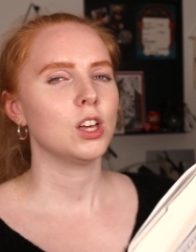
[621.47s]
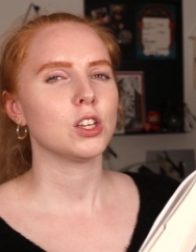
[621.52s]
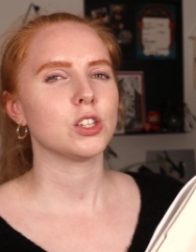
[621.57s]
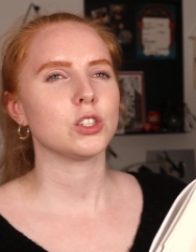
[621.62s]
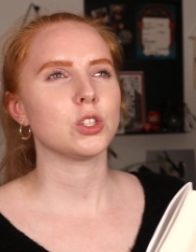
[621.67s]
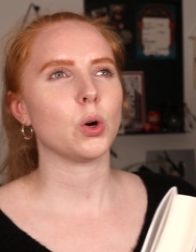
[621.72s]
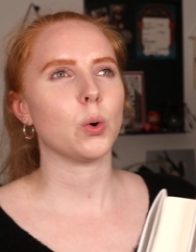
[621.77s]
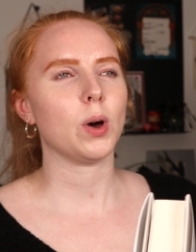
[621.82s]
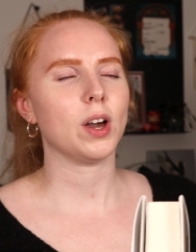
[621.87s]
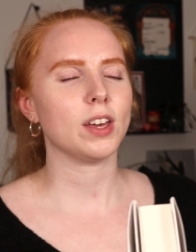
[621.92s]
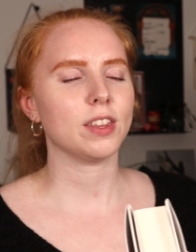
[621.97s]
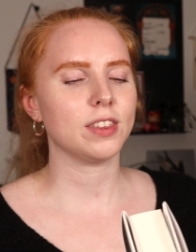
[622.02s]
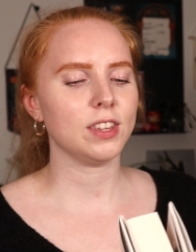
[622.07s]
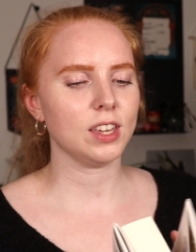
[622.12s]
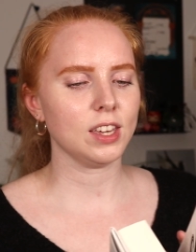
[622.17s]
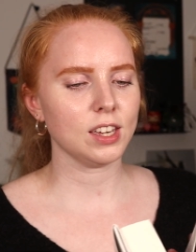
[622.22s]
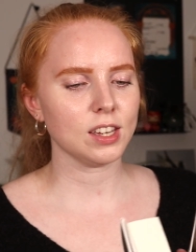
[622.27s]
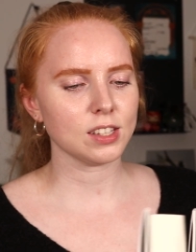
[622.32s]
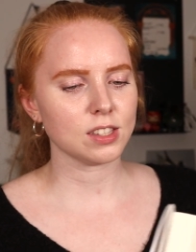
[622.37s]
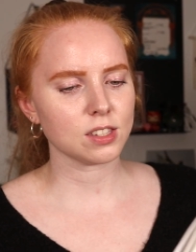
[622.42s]
So I
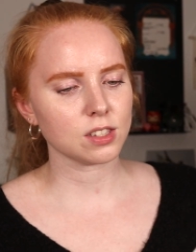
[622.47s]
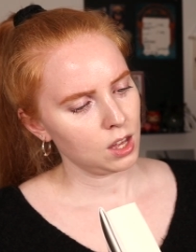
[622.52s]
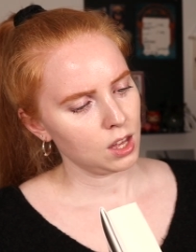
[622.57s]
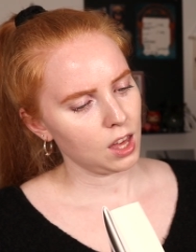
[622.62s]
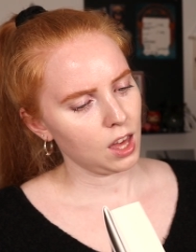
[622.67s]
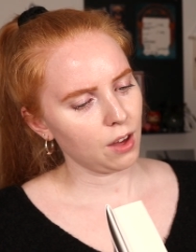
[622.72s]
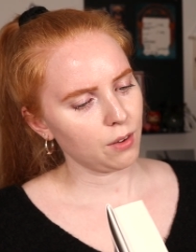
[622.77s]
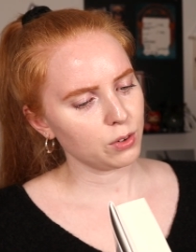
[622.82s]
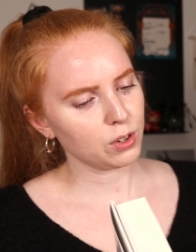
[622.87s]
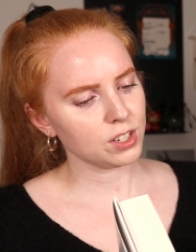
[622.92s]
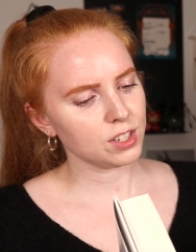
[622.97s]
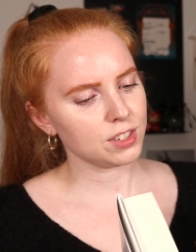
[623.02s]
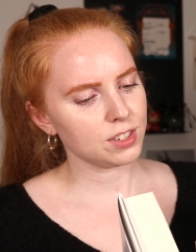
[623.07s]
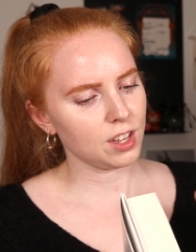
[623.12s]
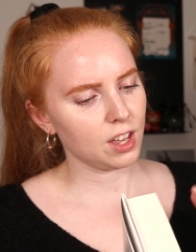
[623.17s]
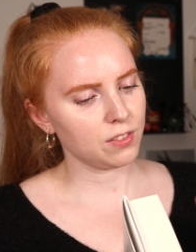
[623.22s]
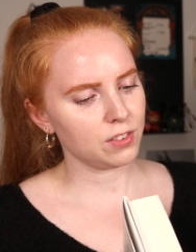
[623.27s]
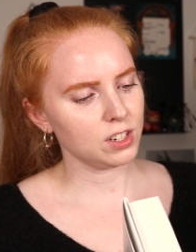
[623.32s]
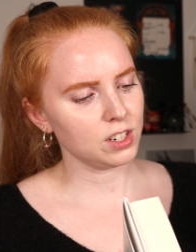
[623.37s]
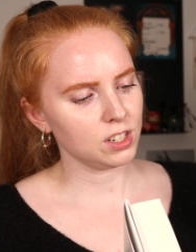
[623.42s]
think it's every
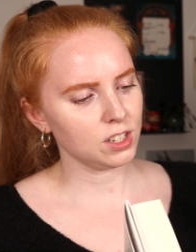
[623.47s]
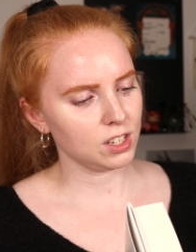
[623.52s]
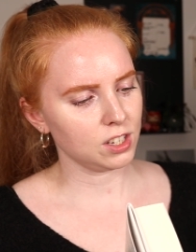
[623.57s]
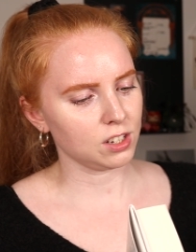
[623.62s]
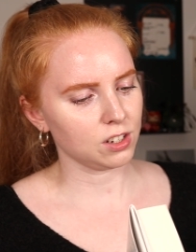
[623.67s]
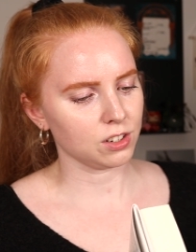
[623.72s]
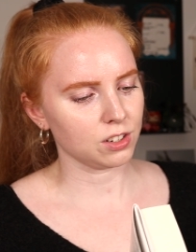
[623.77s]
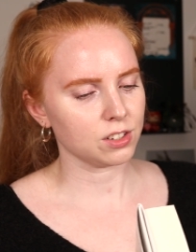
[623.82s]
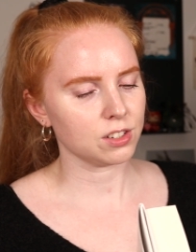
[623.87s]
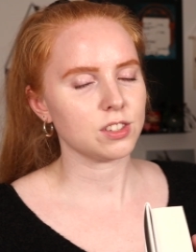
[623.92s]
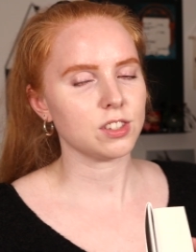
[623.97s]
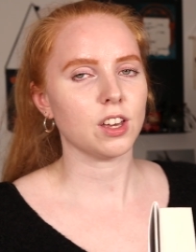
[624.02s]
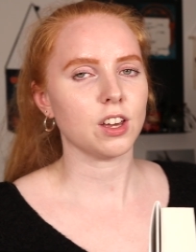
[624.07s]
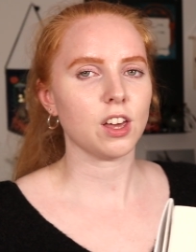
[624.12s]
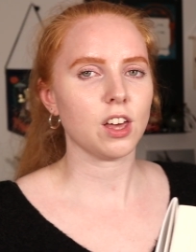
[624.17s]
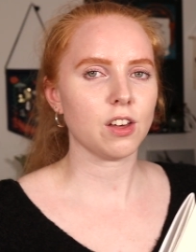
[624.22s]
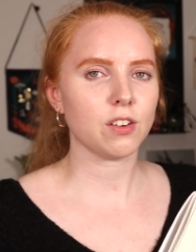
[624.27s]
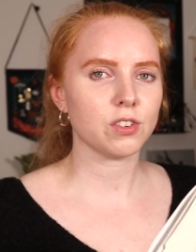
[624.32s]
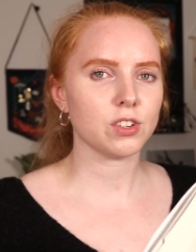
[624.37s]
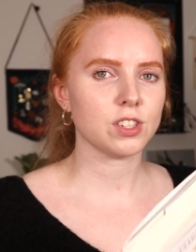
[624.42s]
7 years. Yeah,
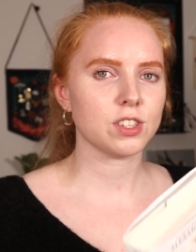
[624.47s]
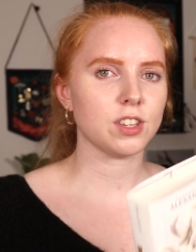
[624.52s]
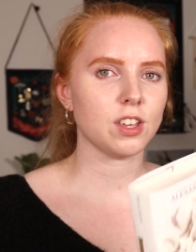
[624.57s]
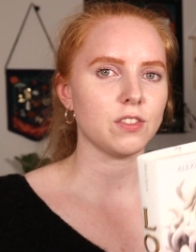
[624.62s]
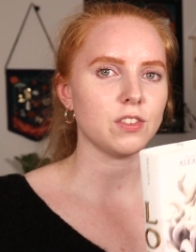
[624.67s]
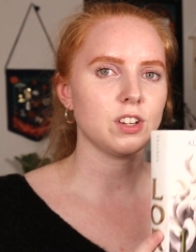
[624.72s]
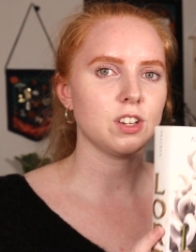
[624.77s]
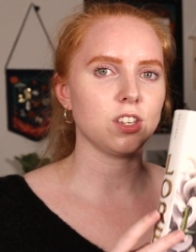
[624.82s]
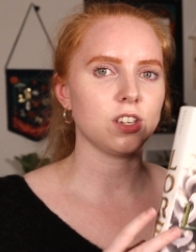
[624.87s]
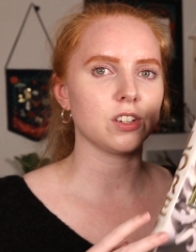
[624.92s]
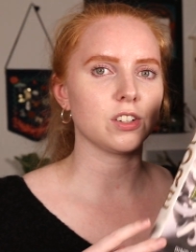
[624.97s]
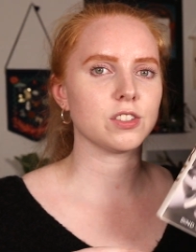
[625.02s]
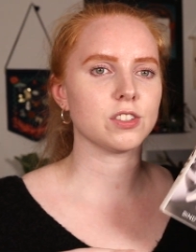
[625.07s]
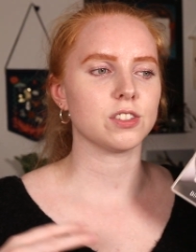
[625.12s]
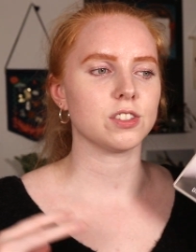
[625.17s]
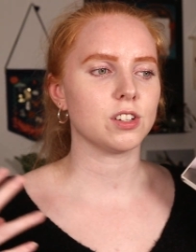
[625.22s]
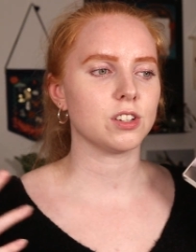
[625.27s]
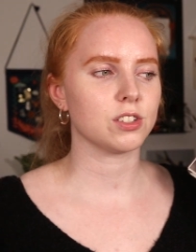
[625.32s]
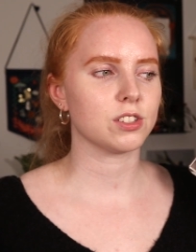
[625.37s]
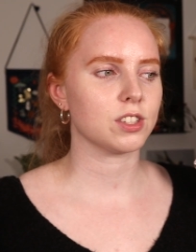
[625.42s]
every 7 years
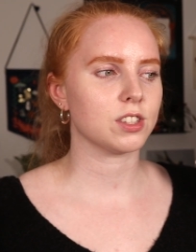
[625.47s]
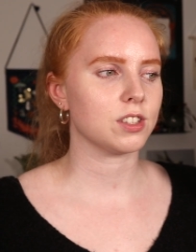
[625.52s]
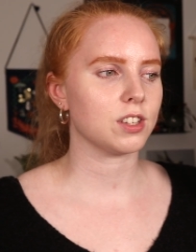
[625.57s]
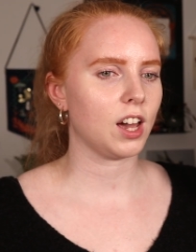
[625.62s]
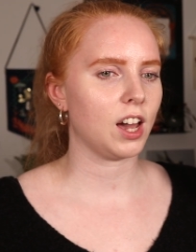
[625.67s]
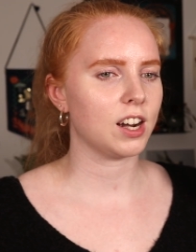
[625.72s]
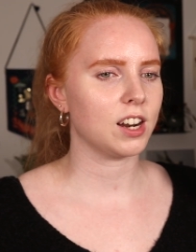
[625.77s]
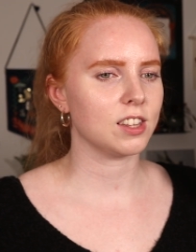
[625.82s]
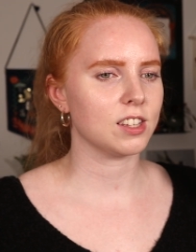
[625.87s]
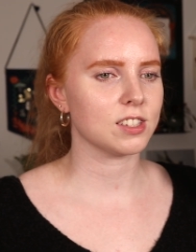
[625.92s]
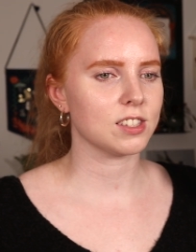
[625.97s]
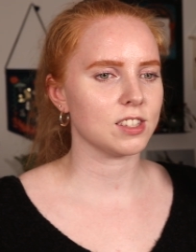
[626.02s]
there's kind of this,